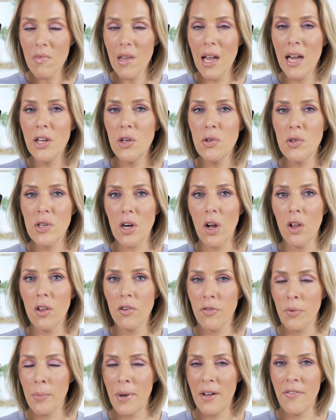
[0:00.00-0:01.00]
I use it all
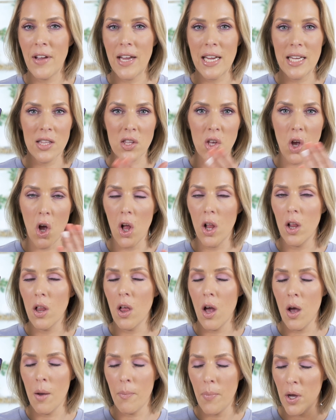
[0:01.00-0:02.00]
over my face,
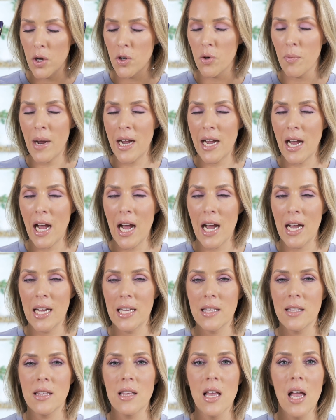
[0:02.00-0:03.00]
all up under my
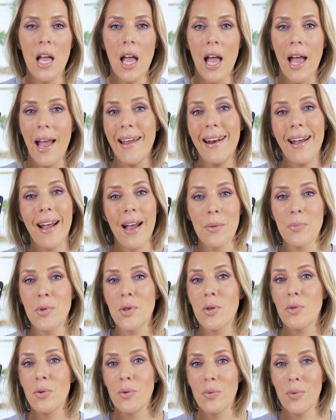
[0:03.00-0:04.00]
eyes, and I
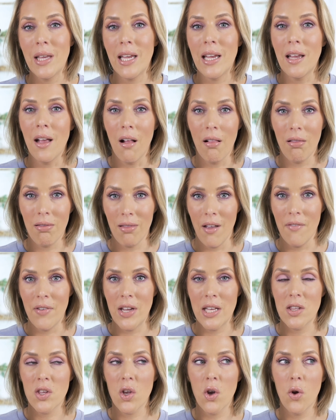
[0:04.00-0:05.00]
absolutely love
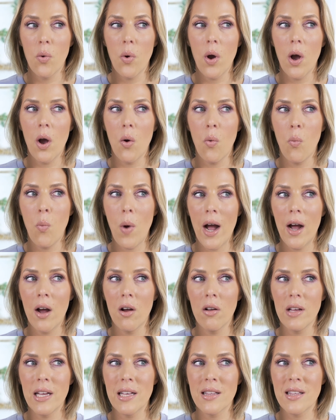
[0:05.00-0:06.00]
it. So
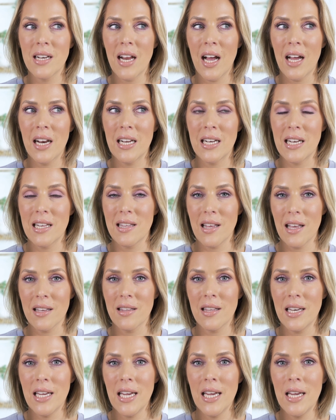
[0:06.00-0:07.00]
while it's not a
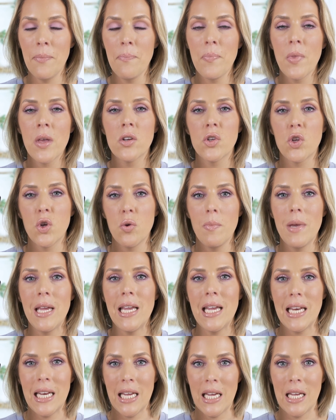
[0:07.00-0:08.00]
necessity, to
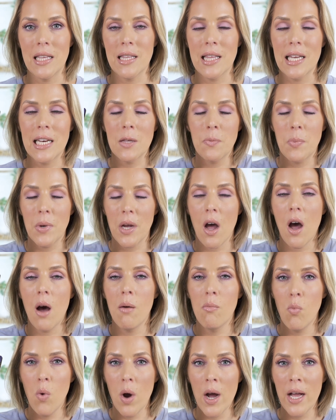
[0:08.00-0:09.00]
me it is. It has
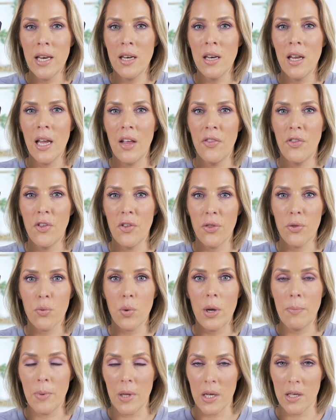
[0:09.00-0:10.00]
become one in the
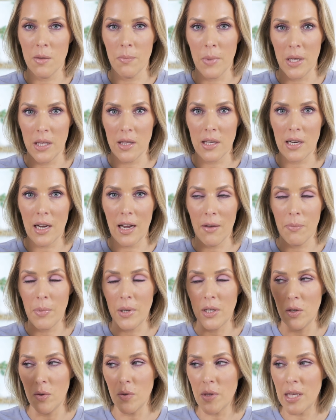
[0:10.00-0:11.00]
3+ months that I have
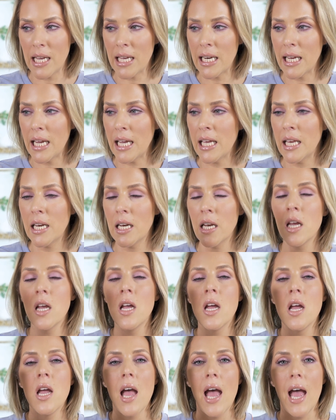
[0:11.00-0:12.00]
been using it again,
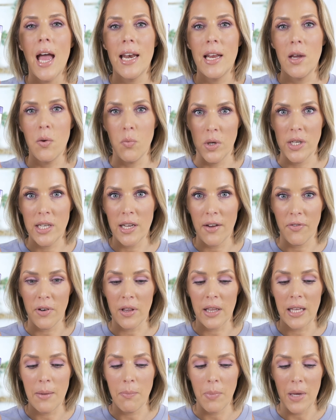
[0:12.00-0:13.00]
and it would
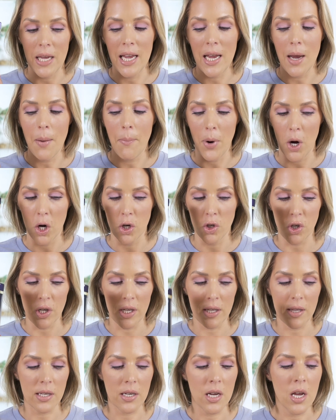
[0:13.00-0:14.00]
definitely be
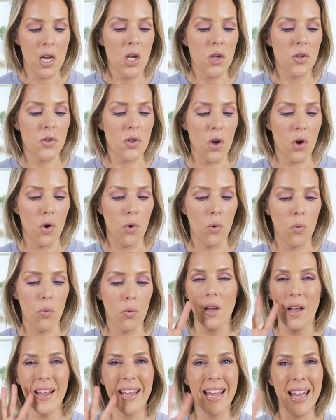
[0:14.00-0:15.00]
purchased. So
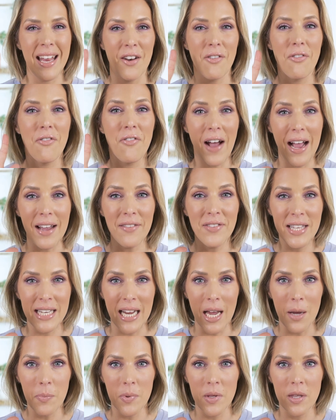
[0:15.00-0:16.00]
again, 5
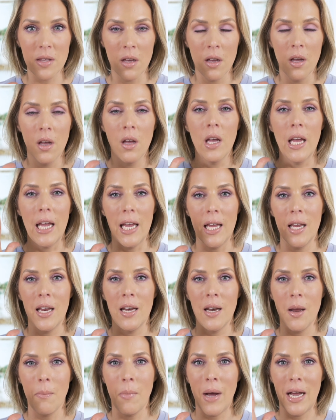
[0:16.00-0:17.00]
steps
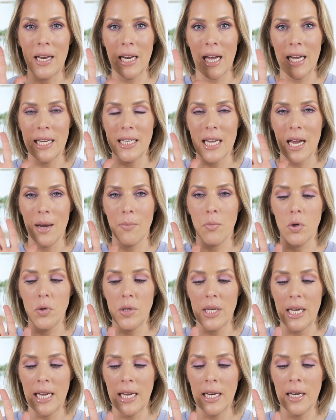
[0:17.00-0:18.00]
in my nighttime
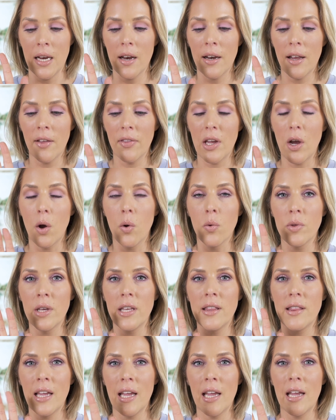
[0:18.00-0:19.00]
routine. Now the only
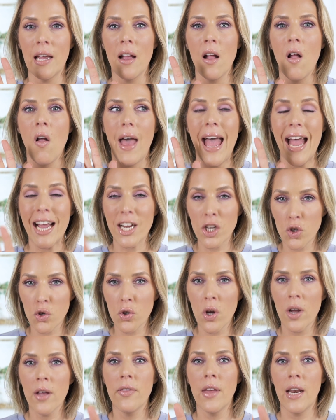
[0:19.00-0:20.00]
thing
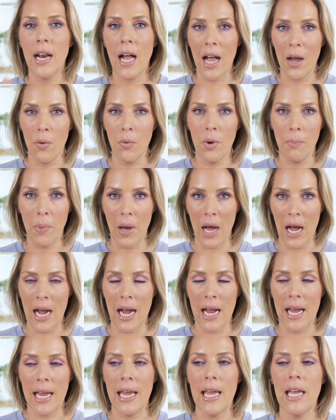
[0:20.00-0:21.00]
extra that I would
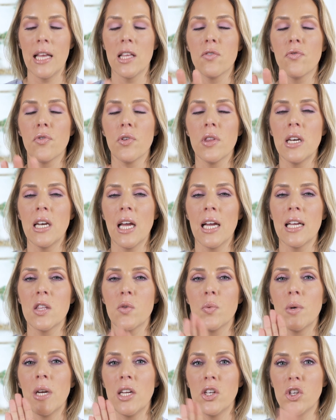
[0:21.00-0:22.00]
buy is for the
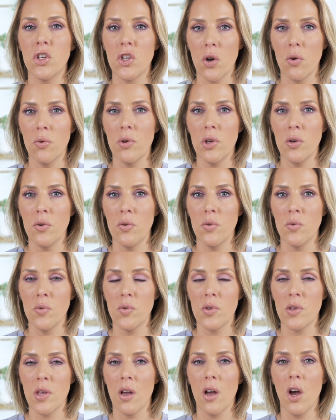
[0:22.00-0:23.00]
nights when I don't
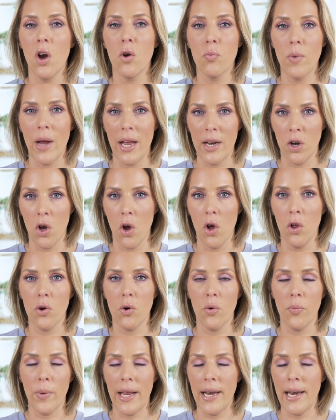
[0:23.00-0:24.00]
use a retinol or
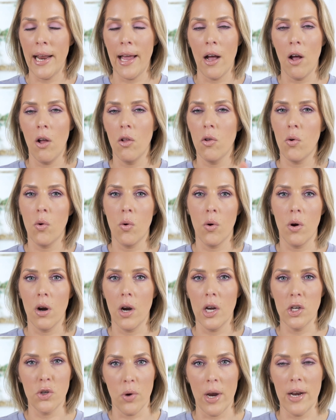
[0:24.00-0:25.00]
a retinal
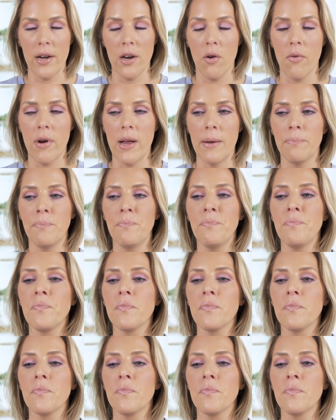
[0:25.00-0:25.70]
or a tretinoin,